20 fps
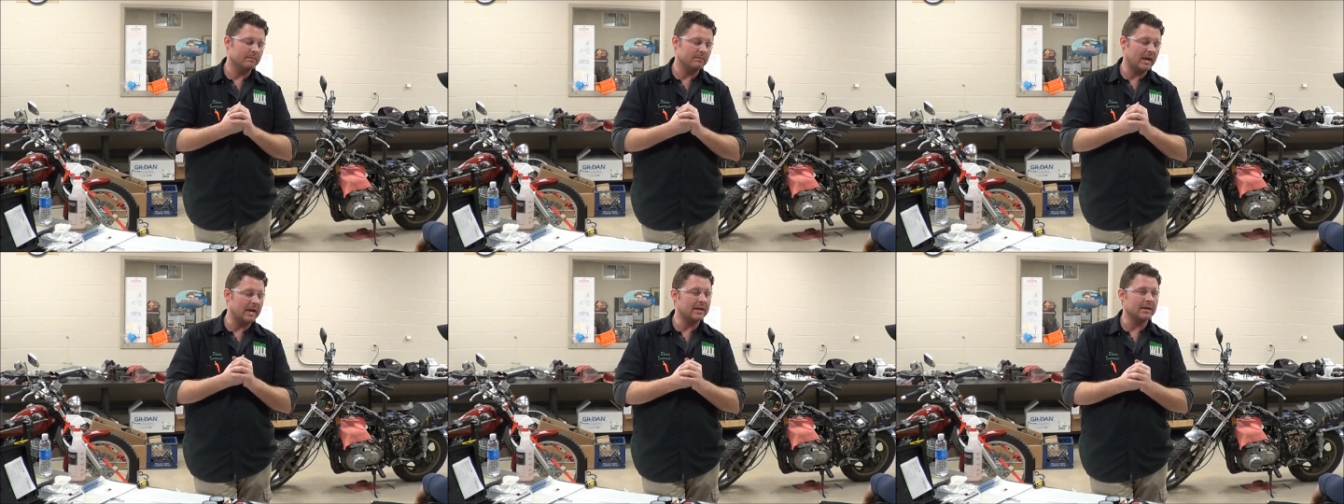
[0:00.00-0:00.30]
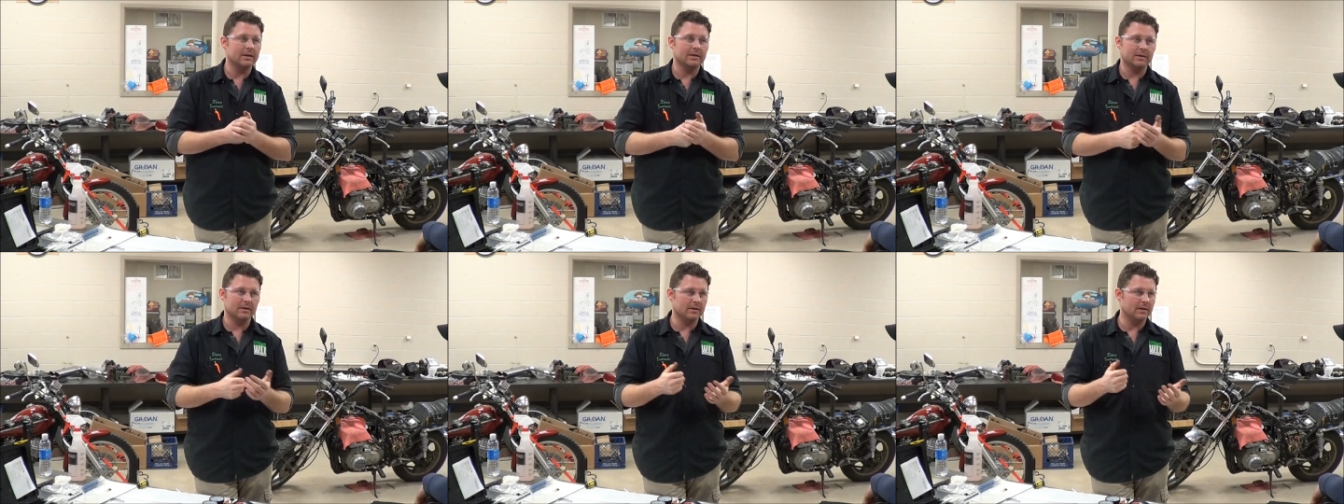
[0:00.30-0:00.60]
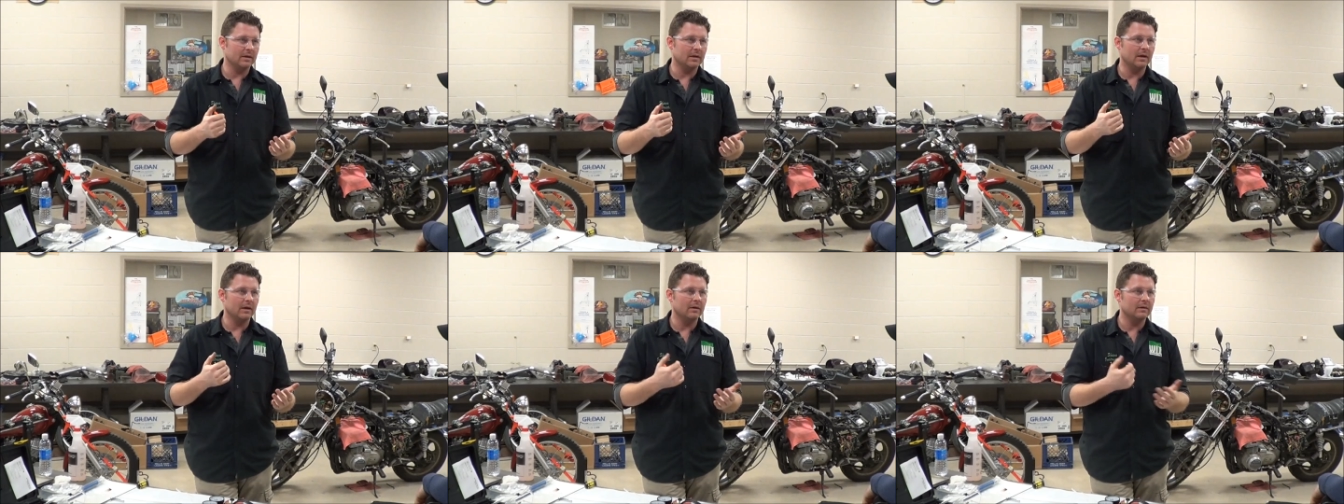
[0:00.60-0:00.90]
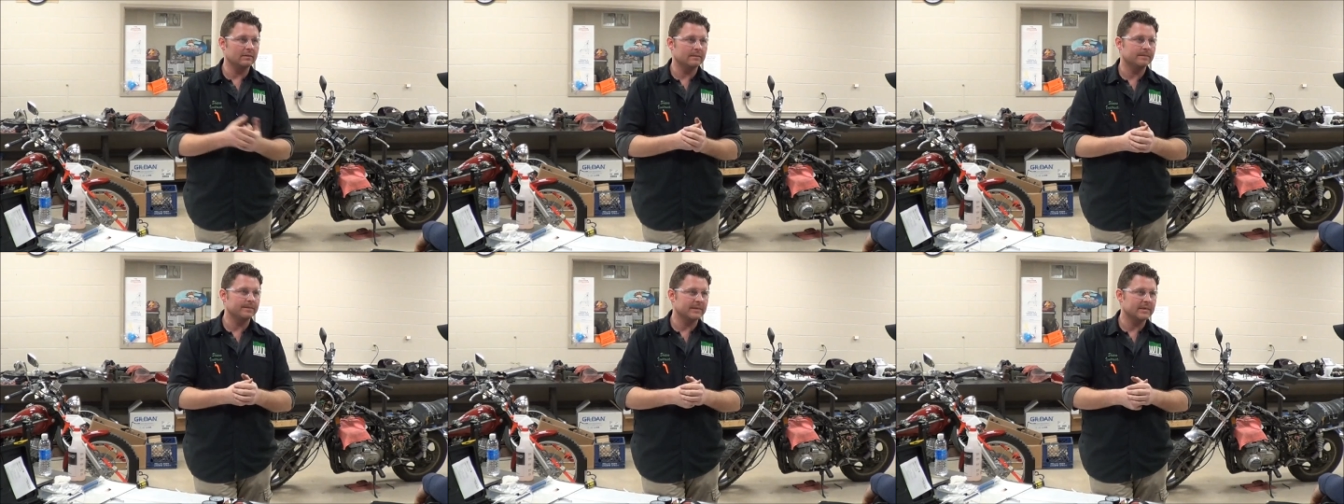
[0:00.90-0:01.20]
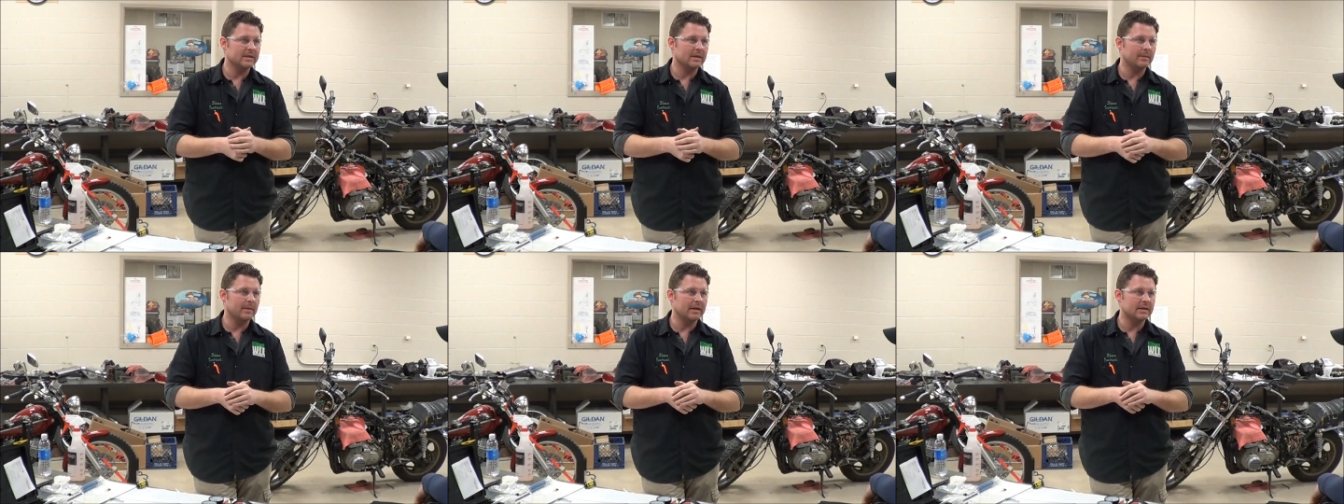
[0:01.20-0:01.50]
make it good to go.
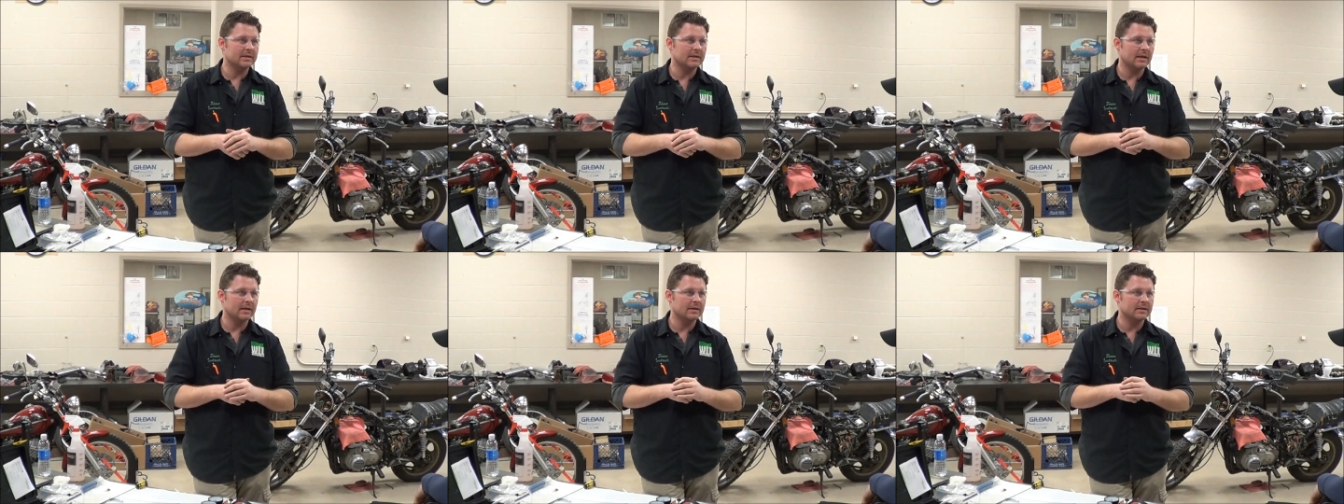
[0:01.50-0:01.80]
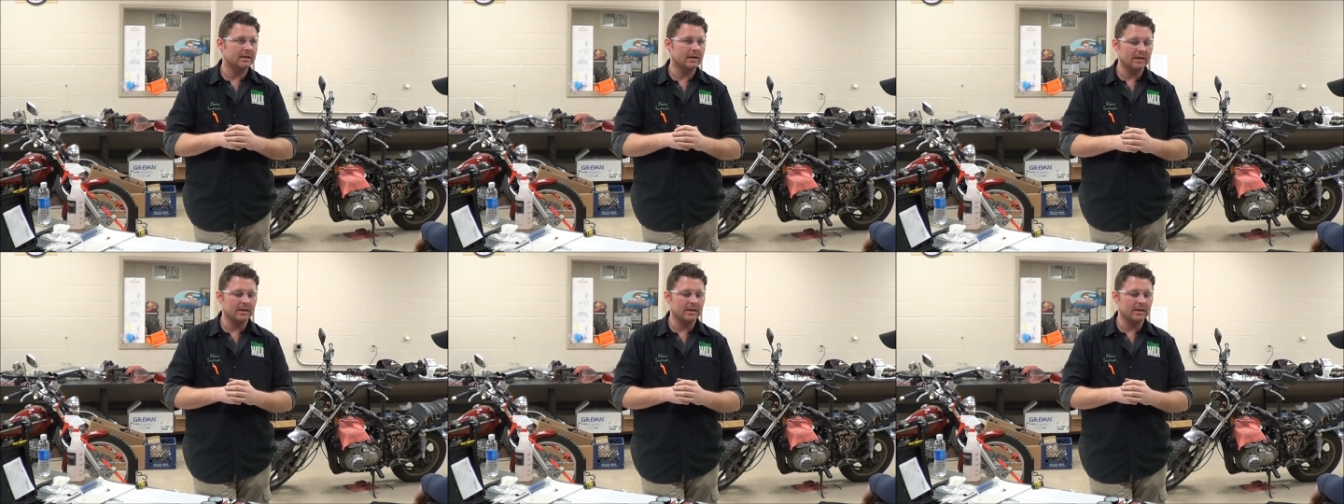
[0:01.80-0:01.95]
Does that make sense?